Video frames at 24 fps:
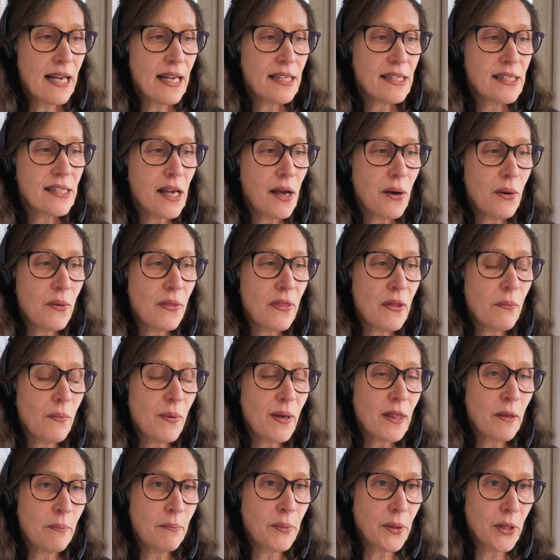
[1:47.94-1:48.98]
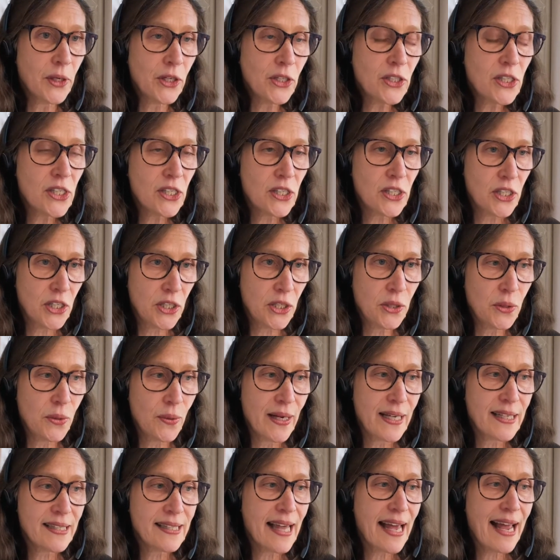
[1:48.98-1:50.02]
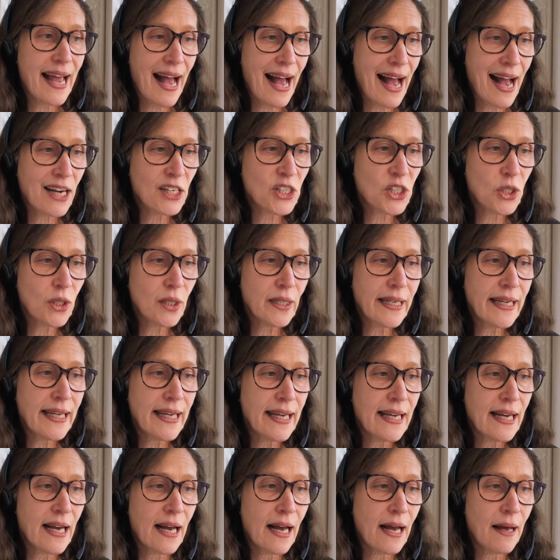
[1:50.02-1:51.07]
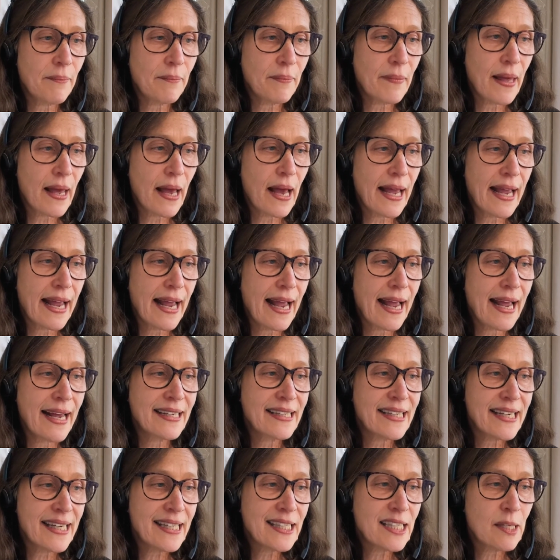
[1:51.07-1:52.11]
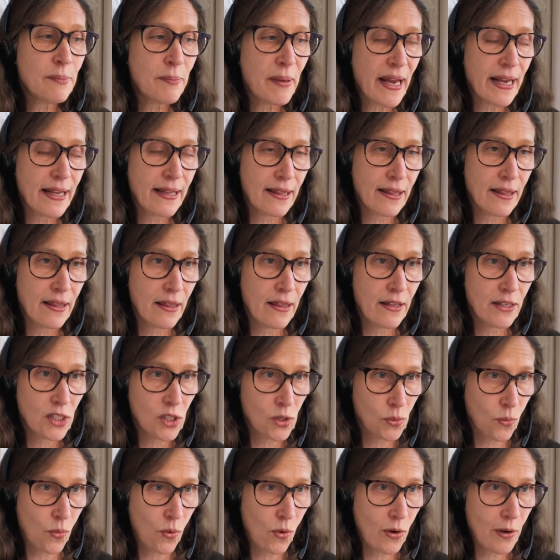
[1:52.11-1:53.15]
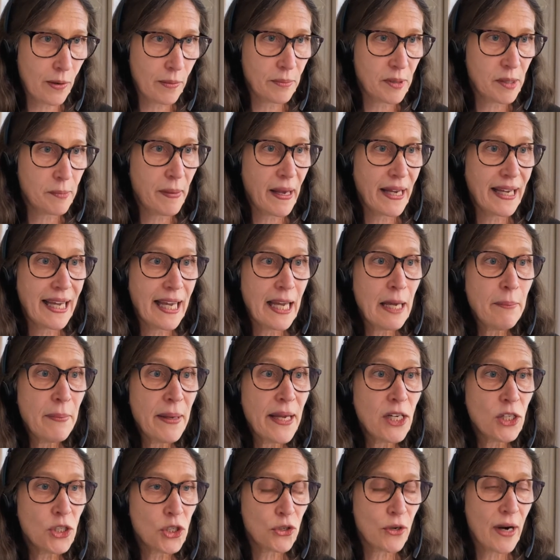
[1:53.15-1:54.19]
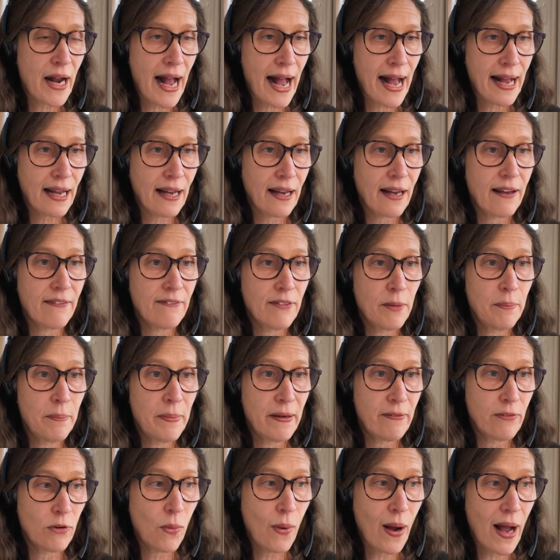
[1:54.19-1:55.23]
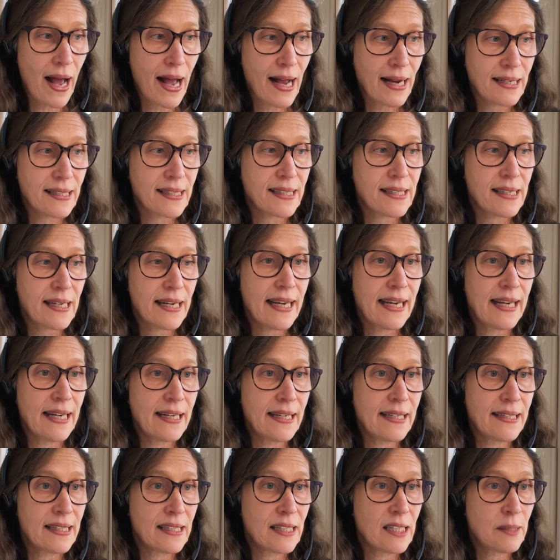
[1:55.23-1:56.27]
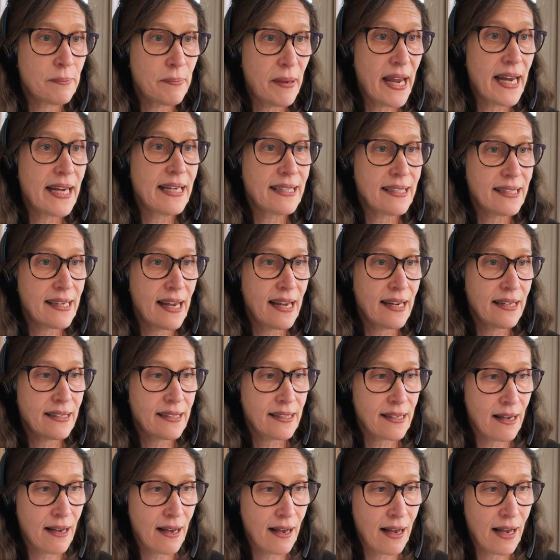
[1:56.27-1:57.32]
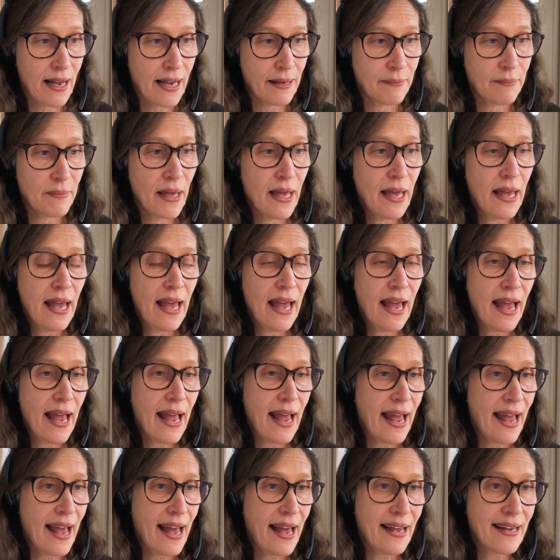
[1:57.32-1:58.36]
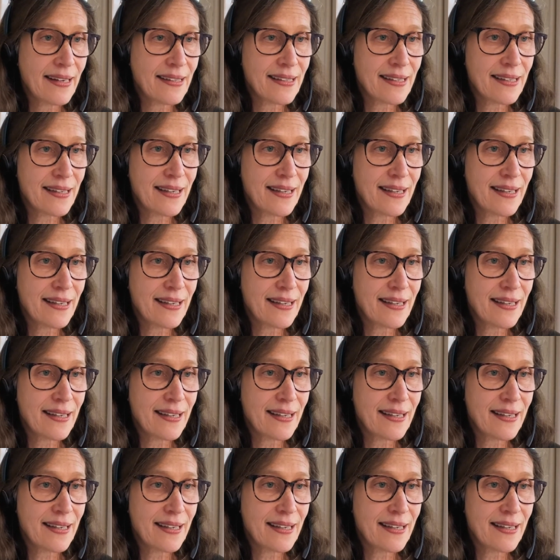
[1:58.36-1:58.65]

so what the birds do is they actually anticipate the swarms by keeping track of the bivouacs in space and time. And